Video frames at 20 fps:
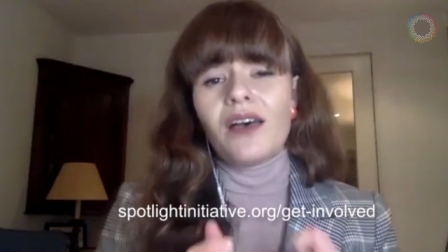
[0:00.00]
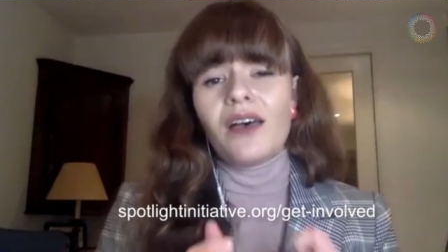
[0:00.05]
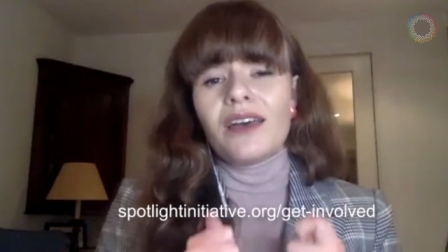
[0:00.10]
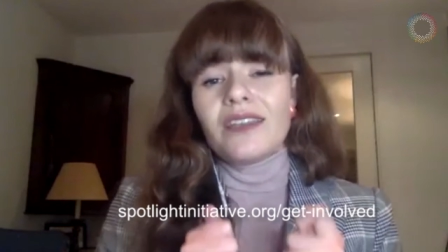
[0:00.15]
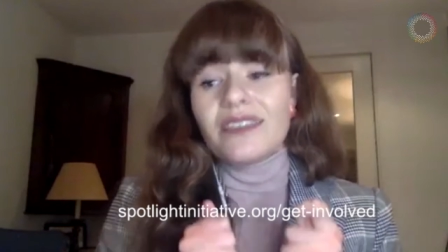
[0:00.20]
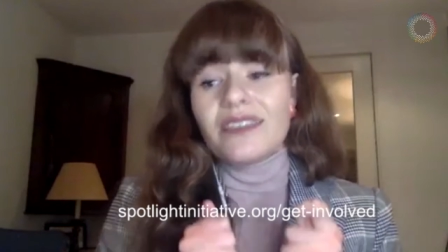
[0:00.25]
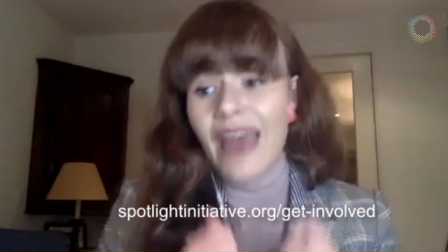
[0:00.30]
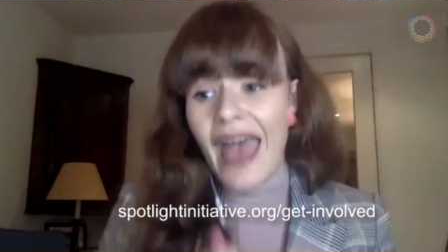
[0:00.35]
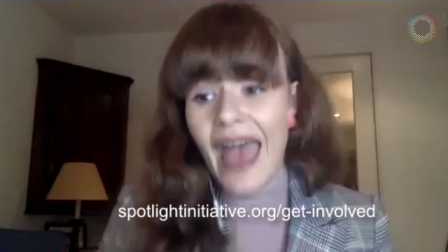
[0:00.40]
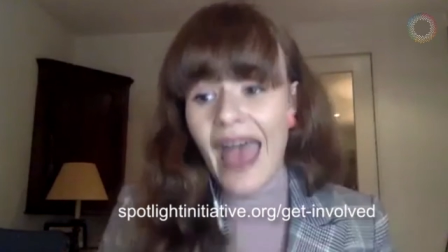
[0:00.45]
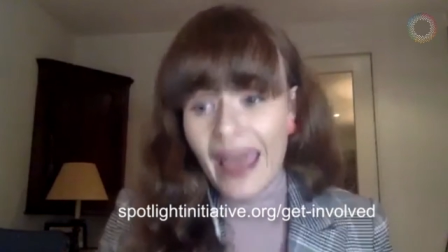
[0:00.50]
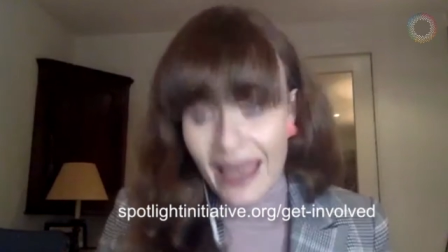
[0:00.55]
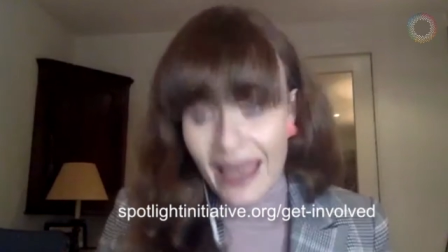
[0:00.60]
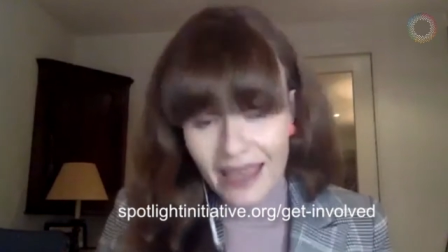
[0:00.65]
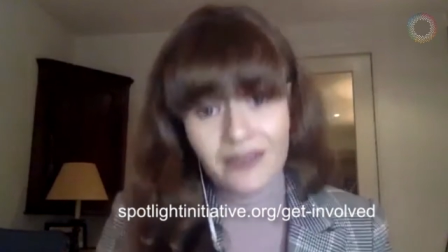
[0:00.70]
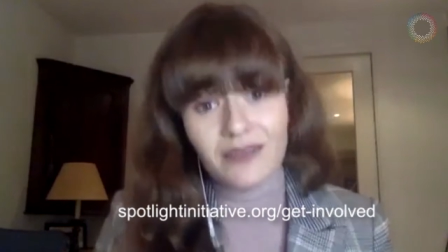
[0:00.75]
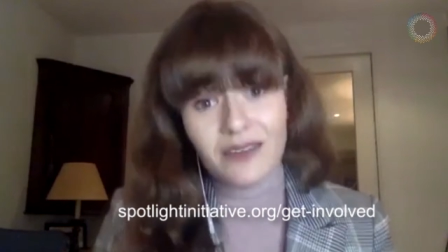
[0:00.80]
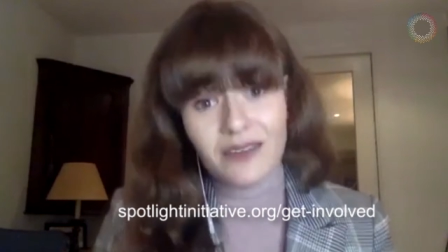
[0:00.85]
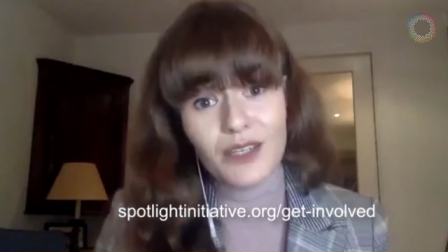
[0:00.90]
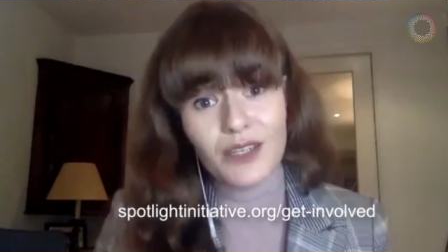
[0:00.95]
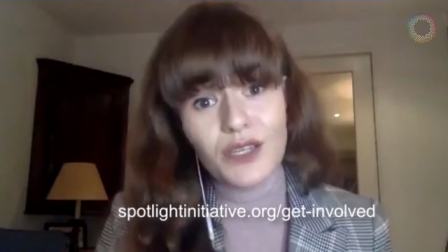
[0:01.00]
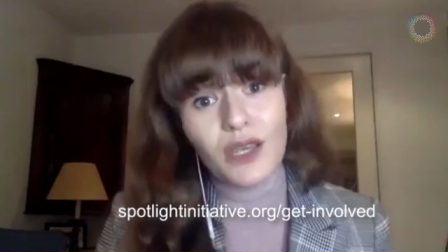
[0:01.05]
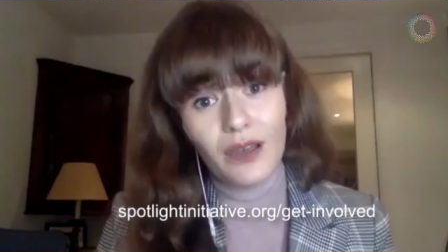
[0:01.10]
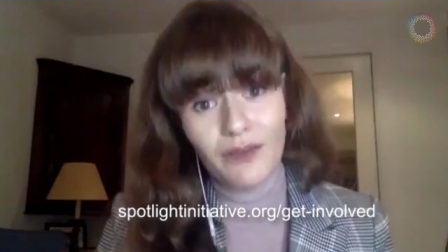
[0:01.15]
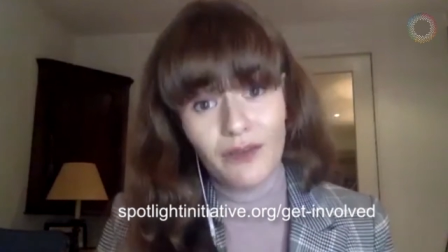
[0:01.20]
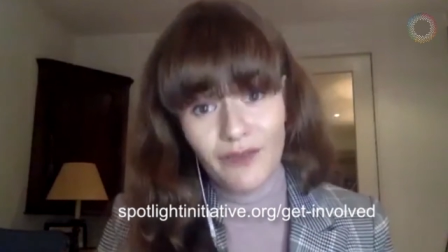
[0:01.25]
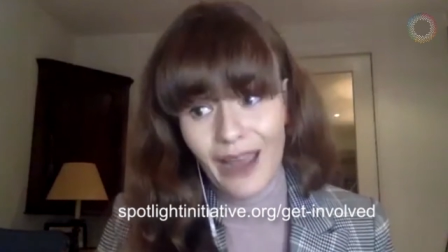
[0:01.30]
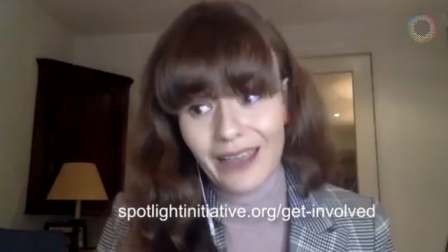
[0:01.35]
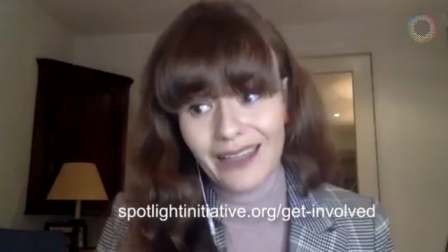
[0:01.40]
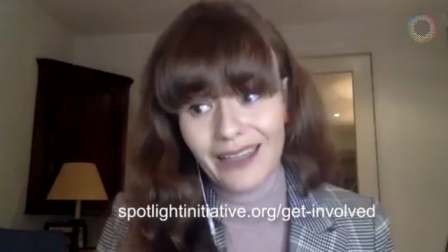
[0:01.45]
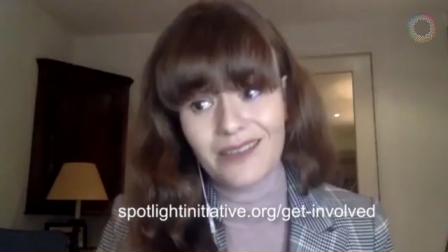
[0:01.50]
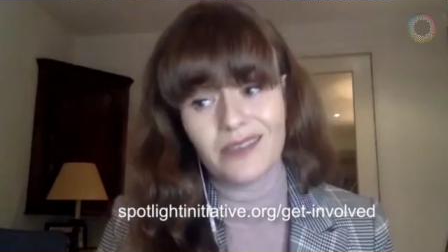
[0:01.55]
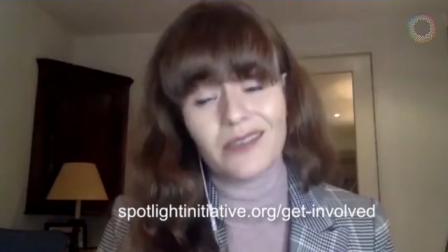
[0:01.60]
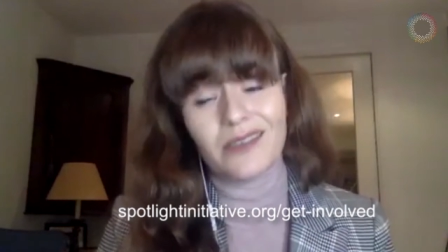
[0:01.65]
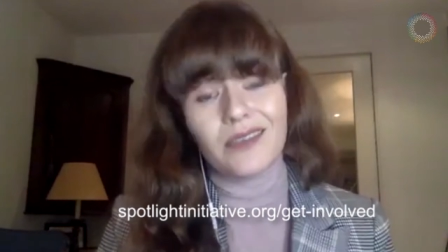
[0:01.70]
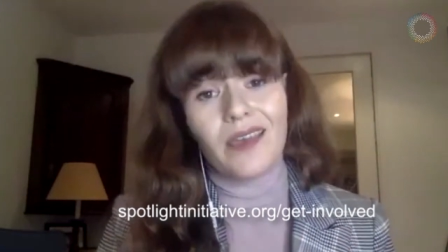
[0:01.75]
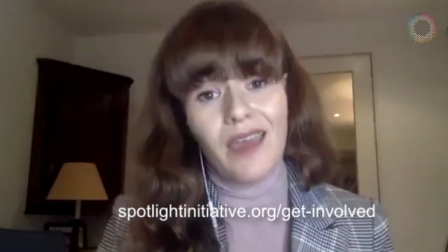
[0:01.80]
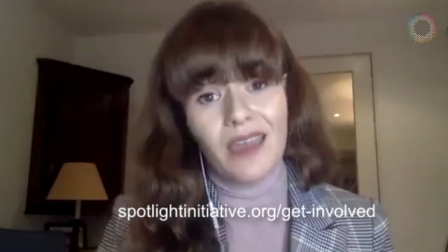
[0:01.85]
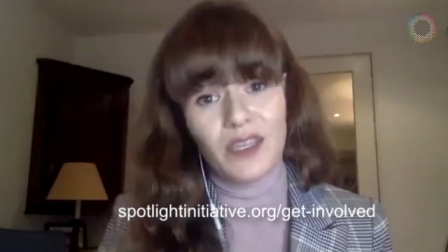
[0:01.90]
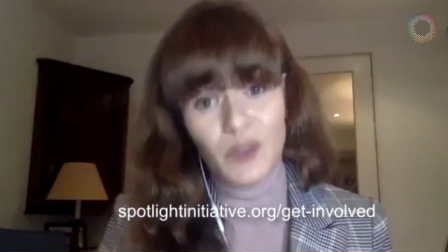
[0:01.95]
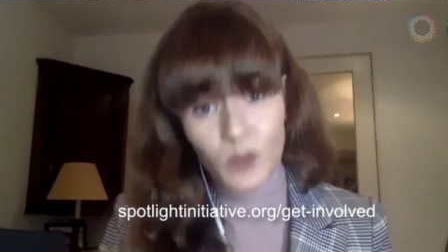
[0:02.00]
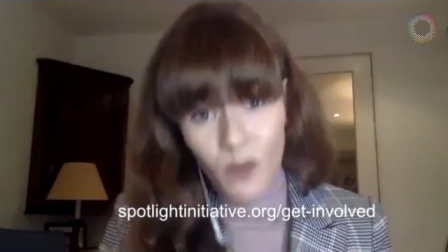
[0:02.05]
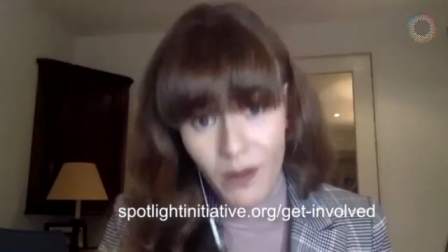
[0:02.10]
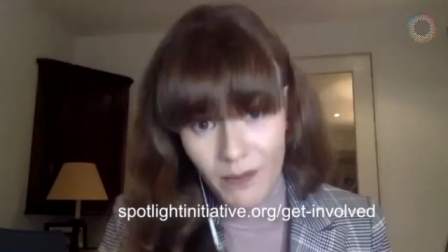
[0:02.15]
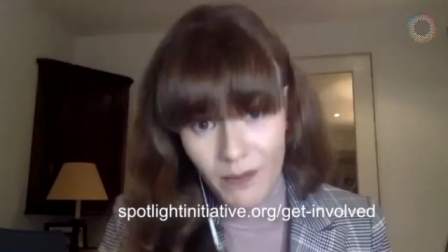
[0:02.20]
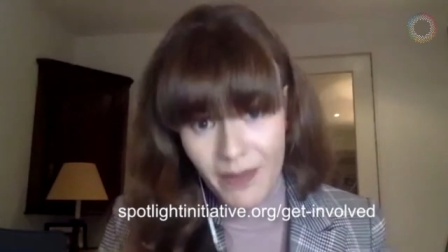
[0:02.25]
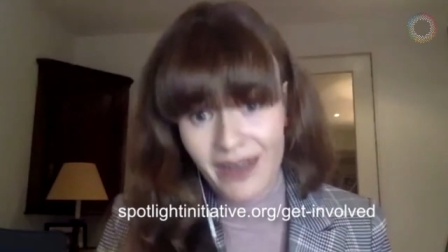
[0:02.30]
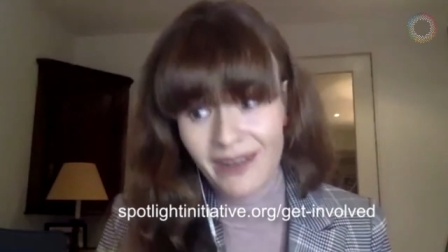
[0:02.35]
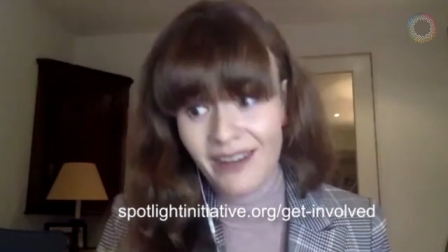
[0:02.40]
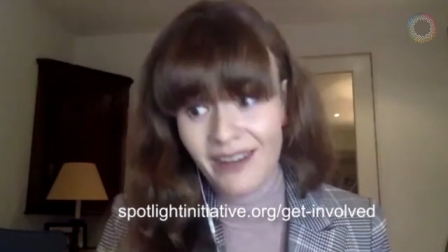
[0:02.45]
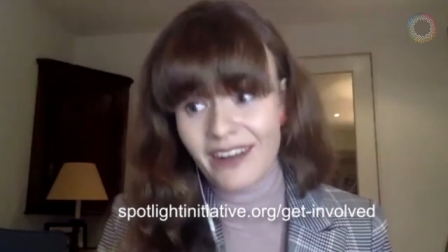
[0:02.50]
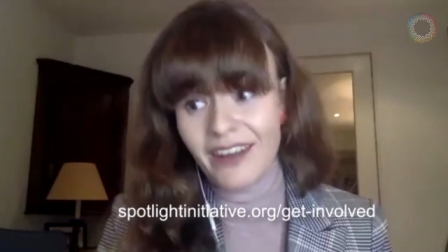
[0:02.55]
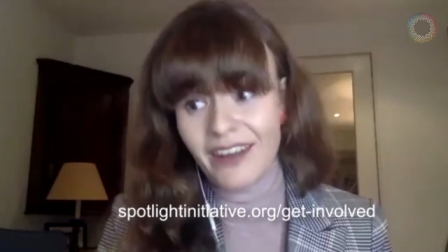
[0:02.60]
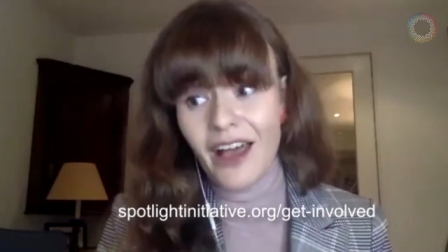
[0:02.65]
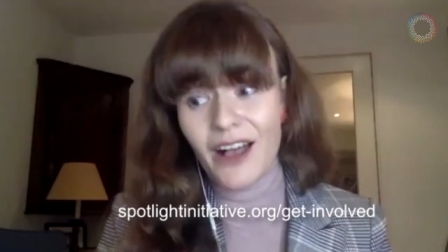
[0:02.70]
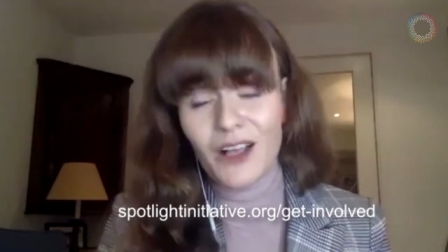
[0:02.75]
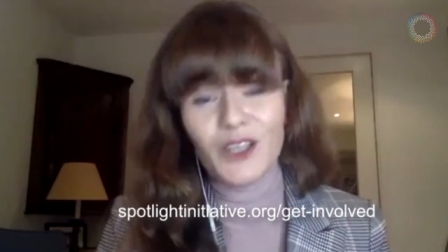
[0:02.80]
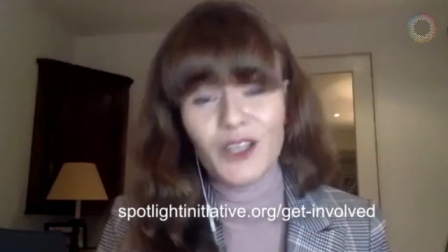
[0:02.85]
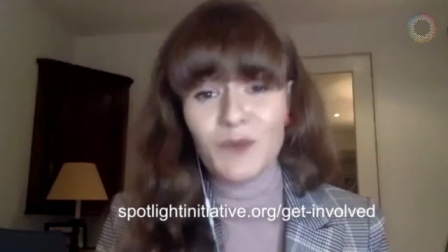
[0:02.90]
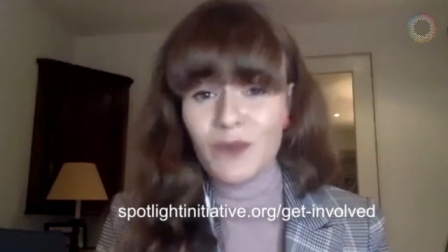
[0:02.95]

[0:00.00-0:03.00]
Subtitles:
to end violence against women and girls,